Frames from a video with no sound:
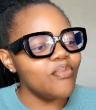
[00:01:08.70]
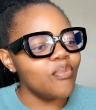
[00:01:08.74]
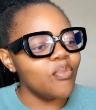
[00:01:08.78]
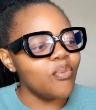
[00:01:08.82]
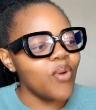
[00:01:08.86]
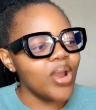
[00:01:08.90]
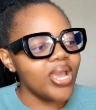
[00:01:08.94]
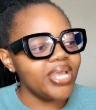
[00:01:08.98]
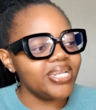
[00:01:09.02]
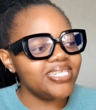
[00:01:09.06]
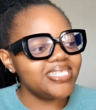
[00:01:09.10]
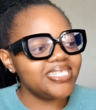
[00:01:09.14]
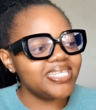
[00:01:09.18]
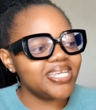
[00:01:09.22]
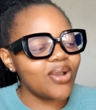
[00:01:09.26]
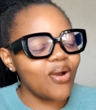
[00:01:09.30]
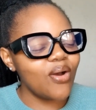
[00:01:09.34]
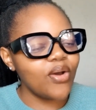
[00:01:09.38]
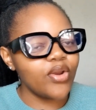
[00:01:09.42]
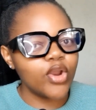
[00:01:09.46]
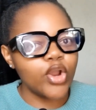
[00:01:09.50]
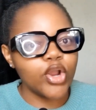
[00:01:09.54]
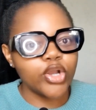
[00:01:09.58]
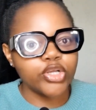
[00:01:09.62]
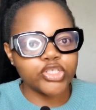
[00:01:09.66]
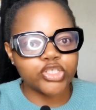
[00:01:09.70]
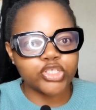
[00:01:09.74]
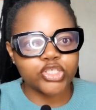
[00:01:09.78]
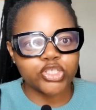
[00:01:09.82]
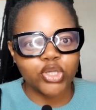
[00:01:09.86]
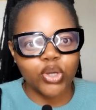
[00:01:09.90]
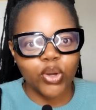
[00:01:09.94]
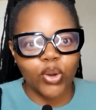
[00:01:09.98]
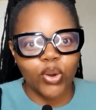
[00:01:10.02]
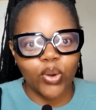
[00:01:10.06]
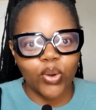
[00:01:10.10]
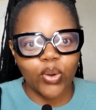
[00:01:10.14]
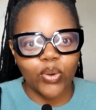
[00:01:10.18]
Wendy on her
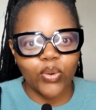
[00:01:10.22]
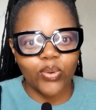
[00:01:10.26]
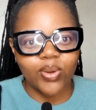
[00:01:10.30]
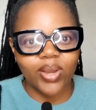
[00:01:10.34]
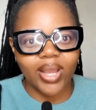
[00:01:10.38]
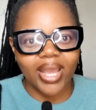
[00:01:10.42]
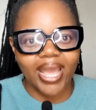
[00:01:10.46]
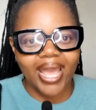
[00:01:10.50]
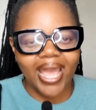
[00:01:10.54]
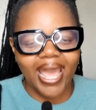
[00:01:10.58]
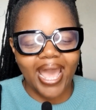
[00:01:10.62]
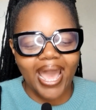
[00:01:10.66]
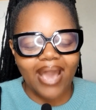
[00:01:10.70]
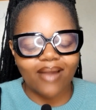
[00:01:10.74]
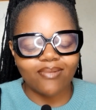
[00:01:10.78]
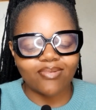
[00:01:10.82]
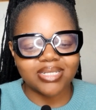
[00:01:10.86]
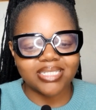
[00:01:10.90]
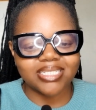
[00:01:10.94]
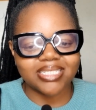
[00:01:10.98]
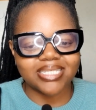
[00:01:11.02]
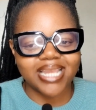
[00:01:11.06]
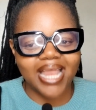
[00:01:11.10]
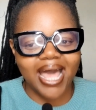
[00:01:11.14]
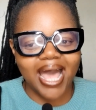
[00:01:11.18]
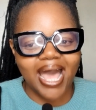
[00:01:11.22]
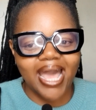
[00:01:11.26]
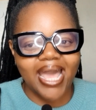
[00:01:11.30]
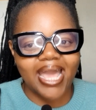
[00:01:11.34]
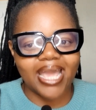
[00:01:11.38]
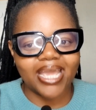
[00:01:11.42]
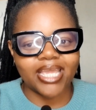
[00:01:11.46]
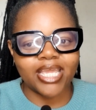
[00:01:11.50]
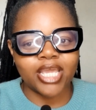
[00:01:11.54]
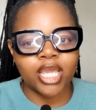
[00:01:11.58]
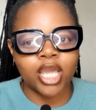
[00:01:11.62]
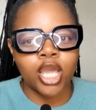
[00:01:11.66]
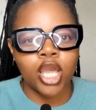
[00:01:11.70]
show was
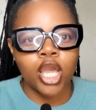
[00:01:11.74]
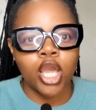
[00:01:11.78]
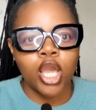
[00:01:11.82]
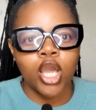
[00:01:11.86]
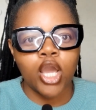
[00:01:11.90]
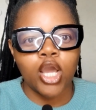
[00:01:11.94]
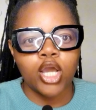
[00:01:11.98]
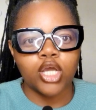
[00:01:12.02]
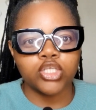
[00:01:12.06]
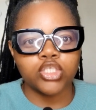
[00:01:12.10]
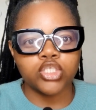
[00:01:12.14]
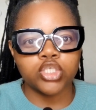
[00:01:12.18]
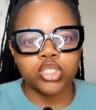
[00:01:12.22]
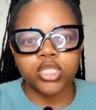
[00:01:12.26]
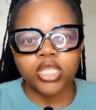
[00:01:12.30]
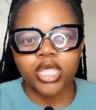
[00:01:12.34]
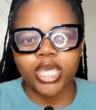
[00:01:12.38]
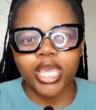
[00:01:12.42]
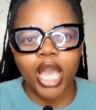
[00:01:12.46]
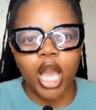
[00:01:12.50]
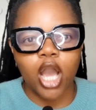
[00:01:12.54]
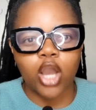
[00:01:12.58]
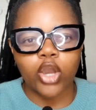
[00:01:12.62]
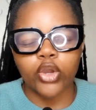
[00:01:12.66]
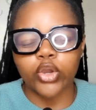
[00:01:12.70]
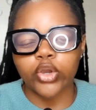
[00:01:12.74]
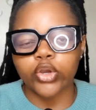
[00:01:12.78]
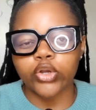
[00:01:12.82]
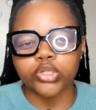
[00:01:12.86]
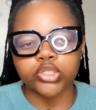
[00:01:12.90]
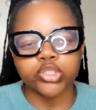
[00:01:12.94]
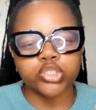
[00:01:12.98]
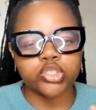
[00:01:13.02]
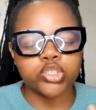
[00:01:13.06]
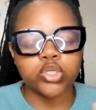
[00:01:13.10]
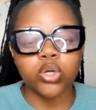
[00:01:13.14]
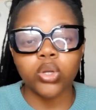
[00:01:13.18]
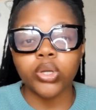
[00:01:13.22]
like, to the young
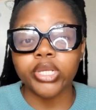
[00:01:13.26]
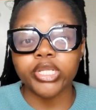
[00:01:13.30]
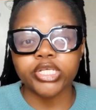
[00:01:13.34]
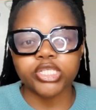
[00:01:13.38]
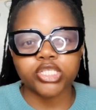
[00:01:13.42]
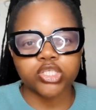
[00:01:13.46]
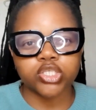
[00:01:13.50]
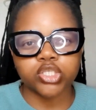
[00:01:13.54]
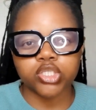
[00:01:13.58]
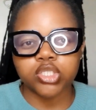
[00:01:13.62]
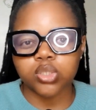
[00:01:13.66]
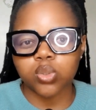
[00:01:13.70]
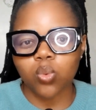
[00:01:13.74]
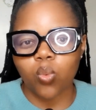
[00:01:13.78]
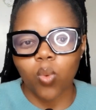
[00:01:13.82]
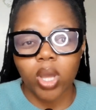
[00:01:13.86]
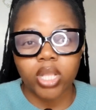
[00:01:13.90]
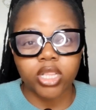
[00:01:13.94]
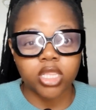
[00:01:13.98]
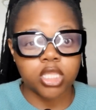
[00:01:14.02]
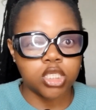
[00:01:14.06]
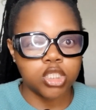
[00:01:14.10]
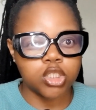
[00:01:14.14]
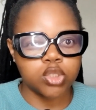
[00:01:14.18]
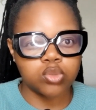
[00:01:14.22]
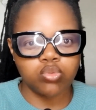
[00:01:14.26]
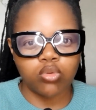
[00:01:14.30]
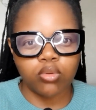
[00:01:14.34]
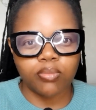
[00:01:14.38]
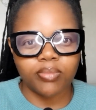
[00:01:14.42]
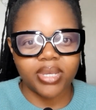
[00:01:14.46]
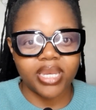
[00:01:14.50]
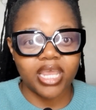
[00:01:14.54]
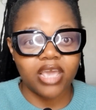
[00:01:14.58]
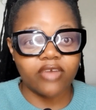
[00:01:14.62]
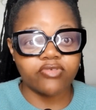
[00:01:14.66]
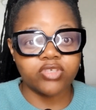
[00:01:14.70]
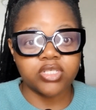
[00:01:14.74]
girls, don't listen to what these
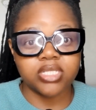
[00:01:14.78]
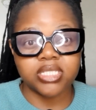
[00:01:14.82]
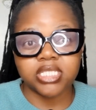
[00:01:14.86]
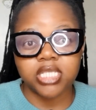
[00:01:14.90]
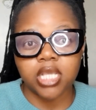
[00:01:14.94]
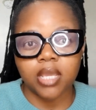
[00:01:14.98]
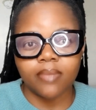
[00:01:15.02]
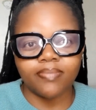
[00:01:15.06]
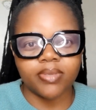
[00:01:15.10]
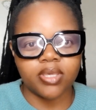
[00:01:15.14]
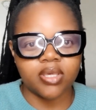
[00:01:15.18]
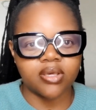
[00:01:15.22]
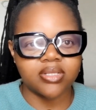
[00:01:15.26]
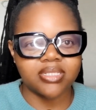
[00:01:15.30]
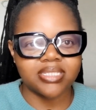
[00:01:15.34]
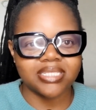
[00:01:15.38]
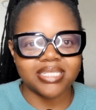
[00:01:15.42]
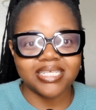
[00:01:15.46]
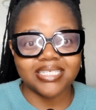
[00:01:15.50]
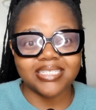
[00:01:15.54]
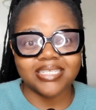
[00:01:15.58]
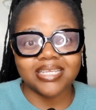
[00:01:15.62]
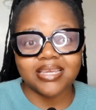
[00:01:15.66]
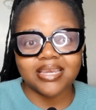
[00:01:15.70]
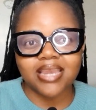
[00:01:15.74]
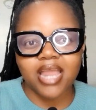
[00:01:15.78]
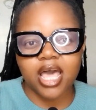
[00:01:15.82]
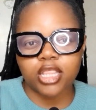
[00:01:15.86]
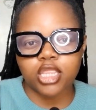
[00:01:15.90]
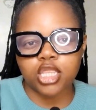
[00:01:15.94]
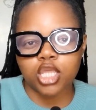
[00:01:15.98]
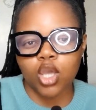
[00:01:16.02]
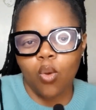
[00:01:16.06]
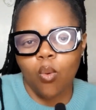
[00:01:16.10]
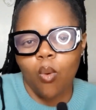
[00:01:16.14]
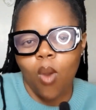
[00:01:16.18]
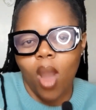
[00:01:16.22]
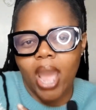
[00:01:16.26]
women have to say because there's
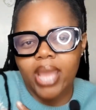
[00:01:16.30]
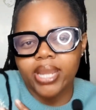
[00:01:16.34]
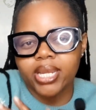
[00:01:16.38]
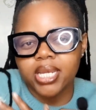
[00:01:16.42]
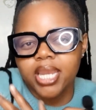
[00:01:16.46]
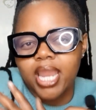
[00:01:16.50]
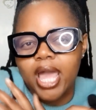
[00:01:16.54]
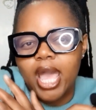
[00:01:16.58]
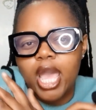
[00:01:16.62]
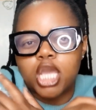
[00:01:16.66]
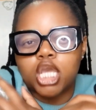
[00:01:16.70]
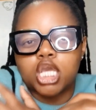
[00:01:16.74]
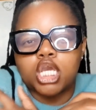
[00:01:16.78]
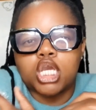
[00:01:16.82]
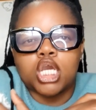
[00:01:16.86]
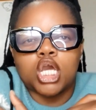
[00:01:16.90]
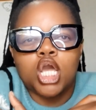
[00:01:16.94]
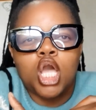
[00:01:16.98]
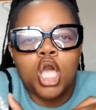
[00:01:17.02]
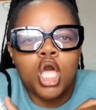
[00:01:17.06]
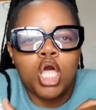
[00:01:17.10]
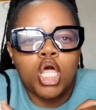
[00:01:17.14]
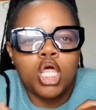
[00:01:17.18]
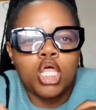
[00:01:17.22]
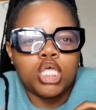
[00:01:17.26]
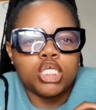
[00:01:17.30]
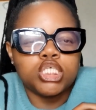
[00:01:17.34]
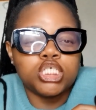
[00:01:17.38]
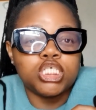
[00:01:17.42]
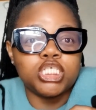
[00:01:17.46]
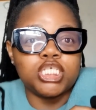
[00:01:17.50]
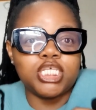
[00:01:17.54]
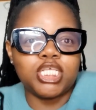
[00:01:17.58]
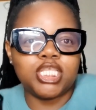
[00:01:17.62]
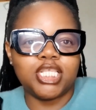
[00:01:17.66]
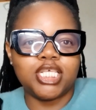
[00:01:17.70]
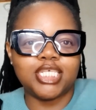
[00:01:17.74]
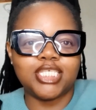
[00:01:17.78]
nothing quite like,
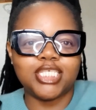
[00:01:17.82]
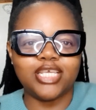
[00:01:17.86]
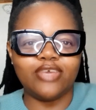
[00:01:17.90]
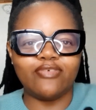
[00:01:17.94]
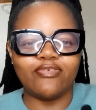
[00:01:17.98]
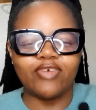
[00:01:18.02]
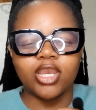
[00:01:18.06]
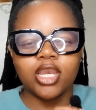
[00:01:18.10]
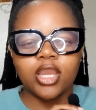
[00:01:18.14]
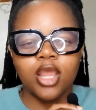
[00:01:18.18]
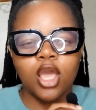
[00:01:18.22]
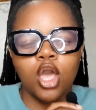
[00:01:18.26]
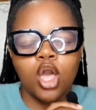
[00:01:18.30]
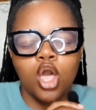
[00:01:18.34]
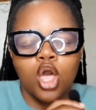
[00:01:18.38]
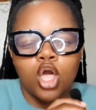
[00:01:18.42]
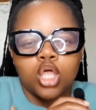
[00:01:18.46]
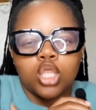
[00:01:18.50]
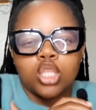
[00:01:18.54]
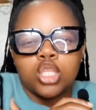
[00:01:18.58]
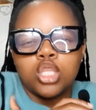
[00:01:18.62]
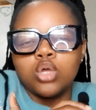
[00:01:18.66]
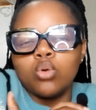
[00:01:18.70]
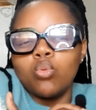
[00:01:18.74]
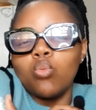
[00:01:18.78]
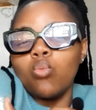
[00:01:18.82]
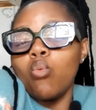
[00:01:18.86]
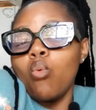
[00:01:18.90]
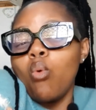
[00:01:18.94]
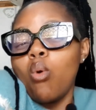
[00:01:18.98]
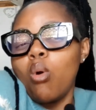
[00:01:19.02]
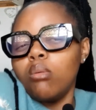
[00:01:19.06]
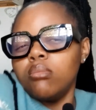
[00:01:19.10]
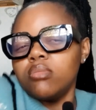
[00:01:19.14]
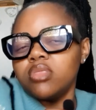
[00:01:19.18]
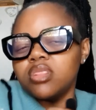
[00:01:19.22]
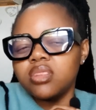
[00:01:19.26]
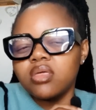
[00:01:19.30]
she did this even, the
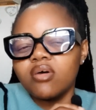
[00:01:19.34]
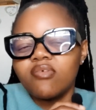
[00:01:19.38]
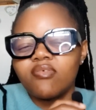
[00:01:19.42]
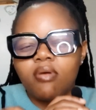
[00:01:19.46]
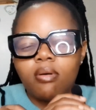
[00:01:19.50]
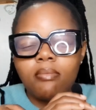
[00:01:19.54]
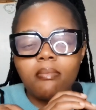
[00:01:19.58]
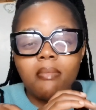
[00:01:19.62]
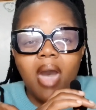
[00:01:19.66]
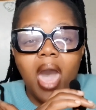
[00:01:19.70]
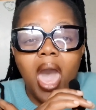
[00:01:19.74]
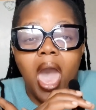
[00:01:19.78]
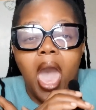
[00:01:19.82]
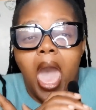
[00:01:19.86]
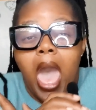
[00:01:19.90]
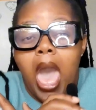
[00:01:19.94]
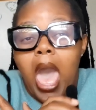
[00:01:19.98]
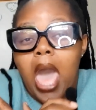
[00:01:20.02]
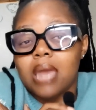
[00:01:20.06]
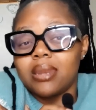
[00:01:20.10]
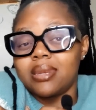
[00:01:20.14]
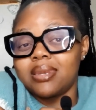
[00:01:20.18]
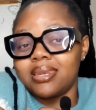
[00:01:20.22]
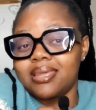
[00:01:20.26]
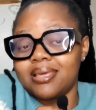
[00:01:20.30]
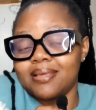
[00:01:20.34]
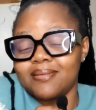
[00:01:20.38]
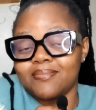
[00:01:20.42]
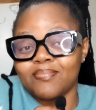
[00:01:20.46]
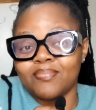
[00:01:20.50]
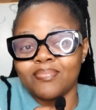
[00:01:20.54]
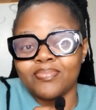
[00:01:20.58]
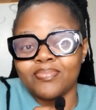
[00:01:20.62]
warmth of a man,